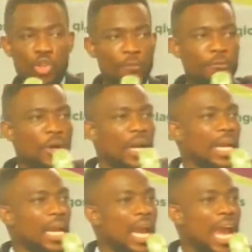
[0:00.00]
of
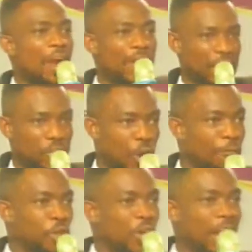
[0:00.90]
areas of
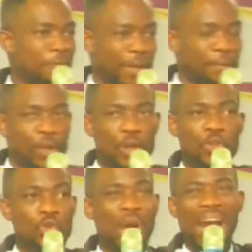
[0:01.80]
geography
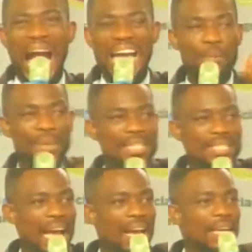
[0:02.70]
to
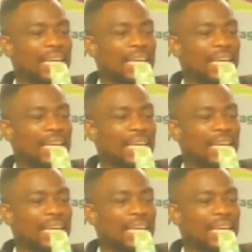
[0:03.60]
administer